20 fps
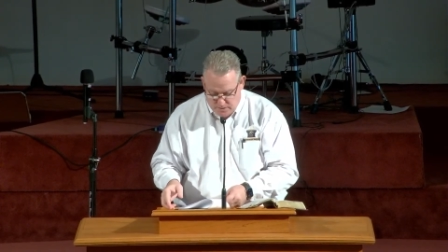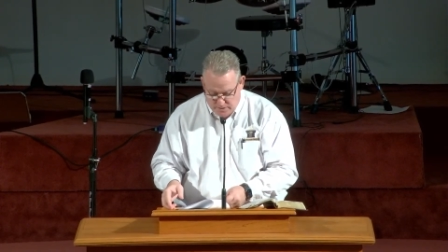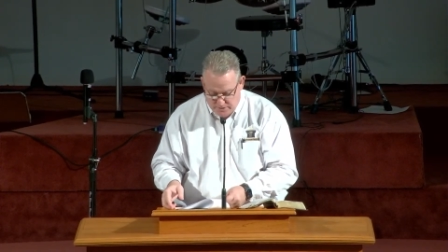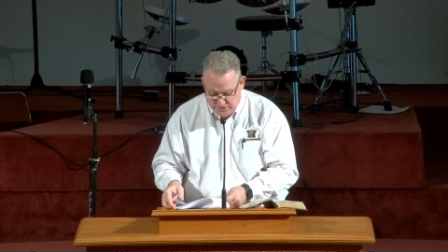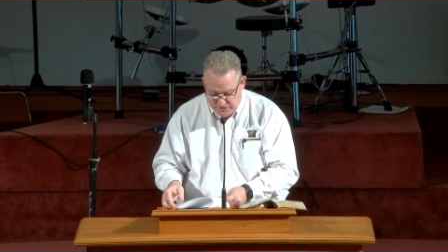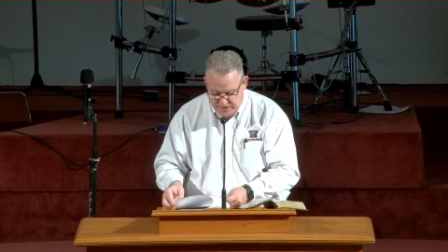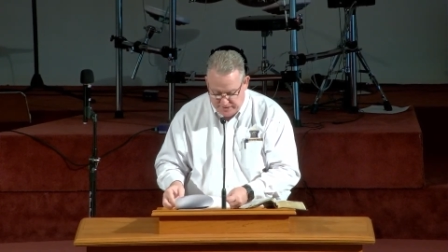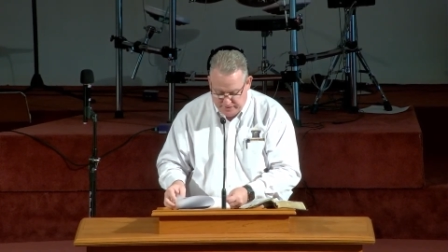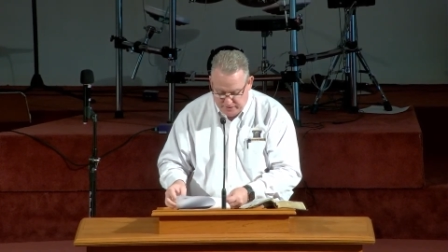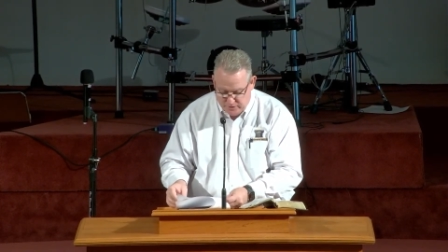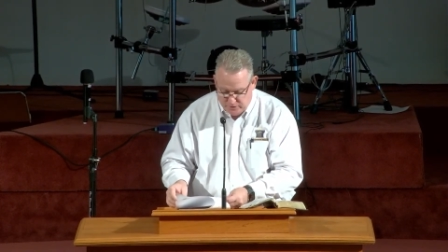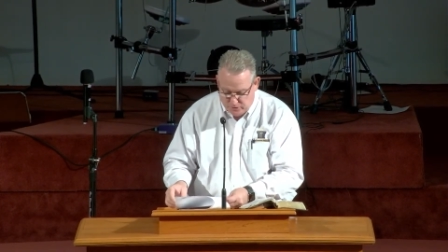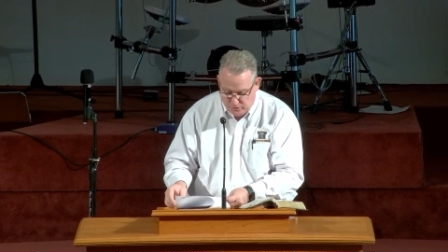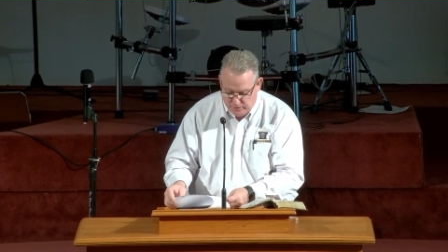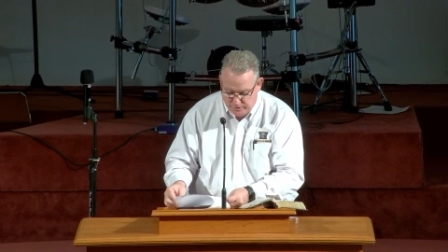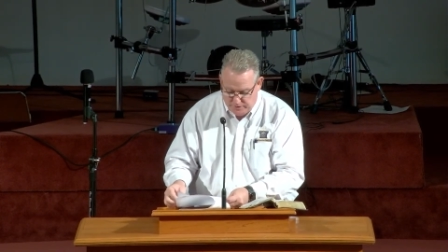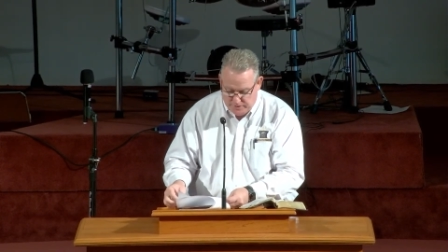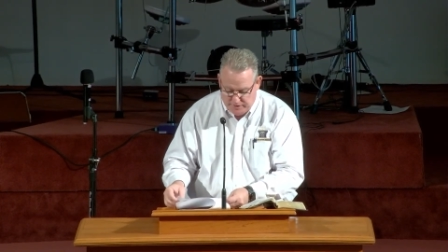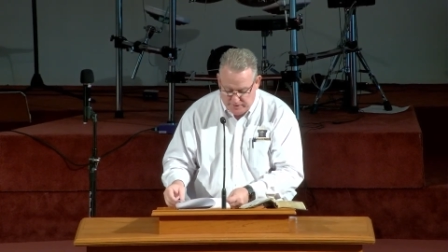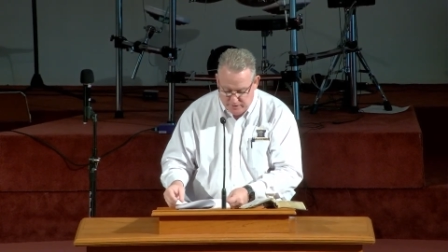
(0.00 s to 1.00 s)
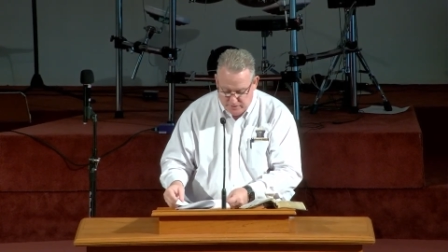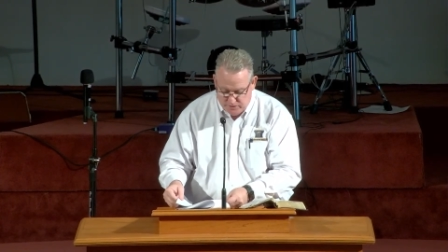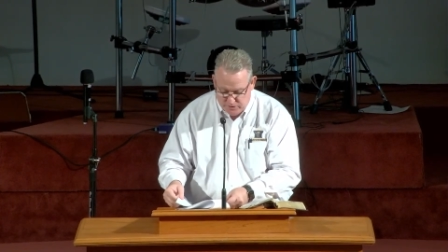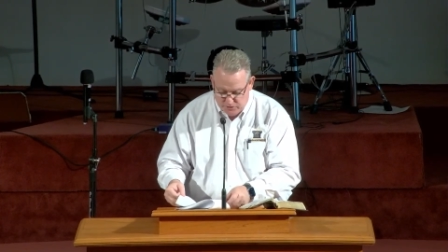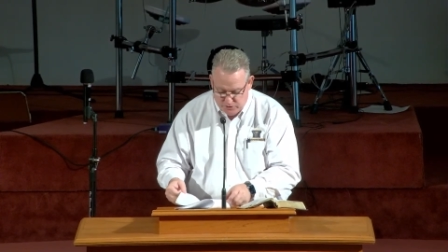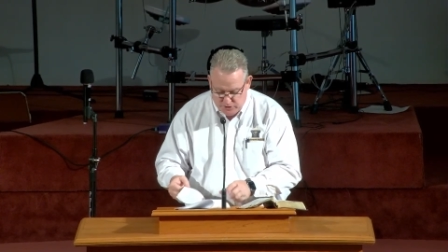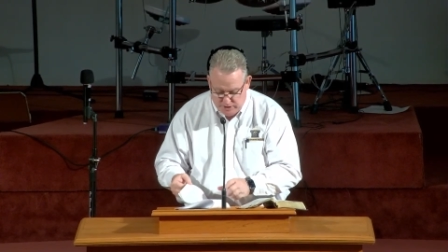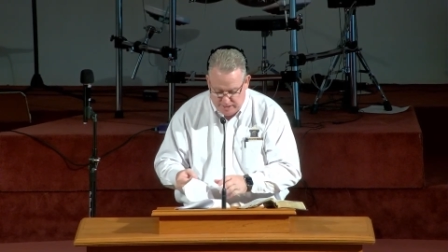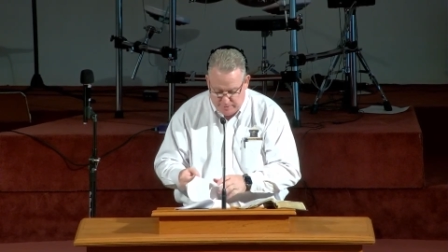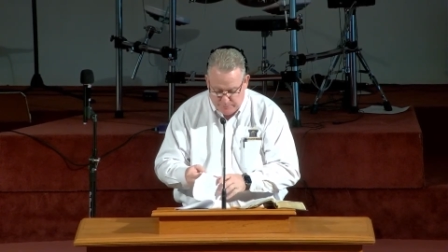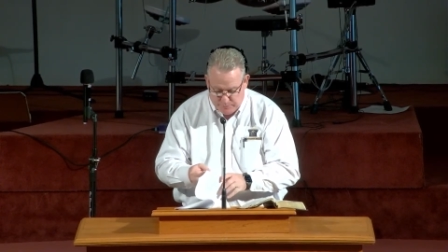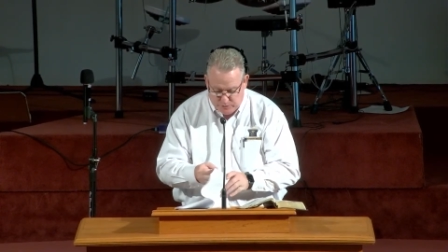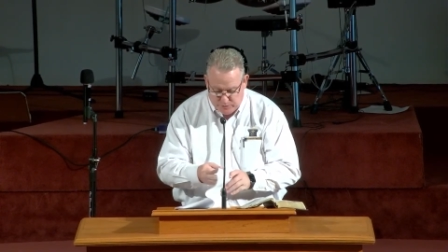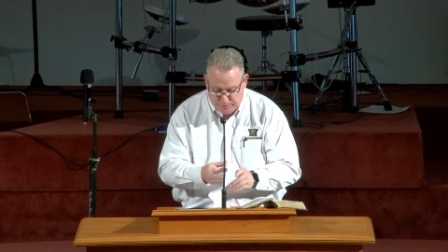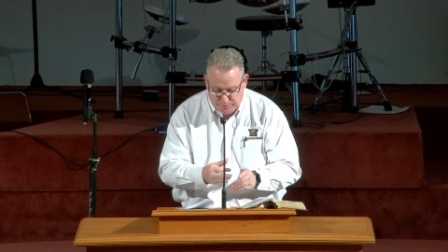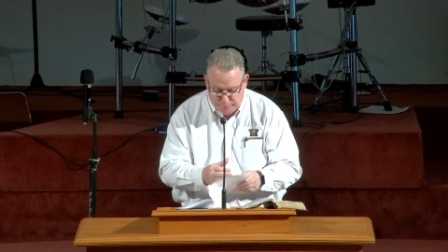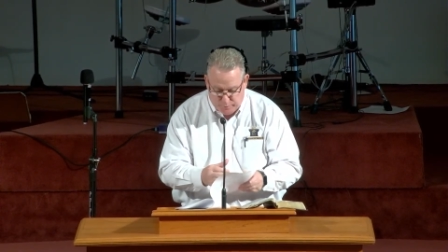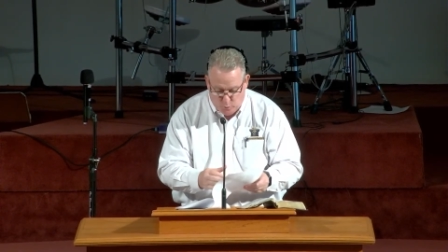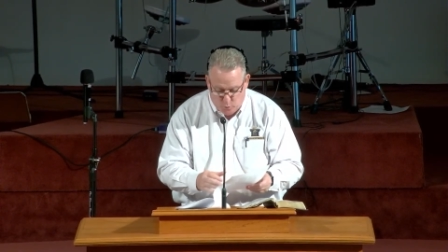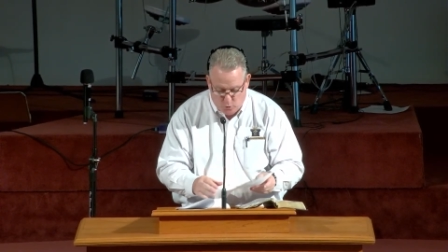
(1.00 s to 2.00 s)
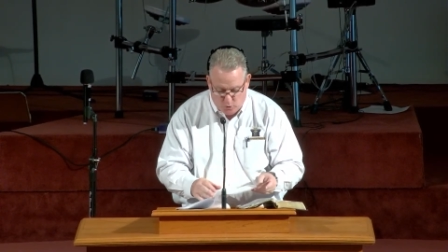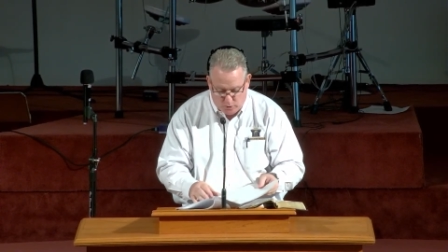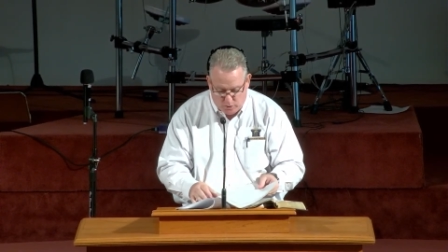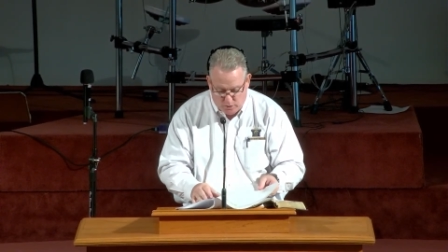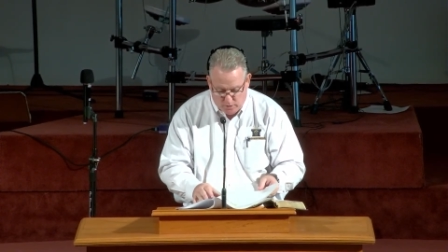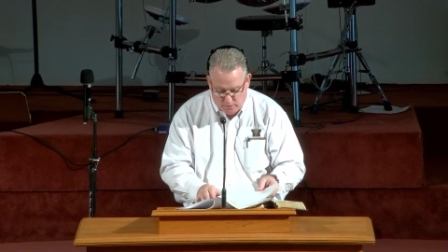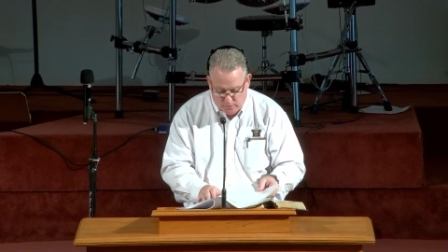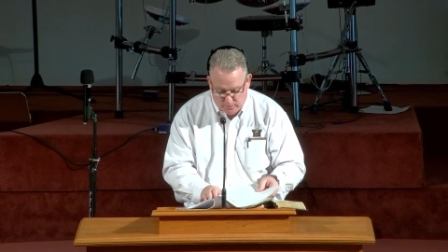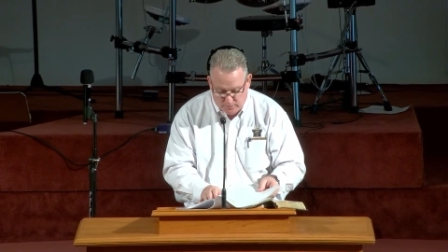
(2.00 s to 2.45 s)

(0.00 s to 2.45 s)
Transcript: 2 Corinthians chapter 4.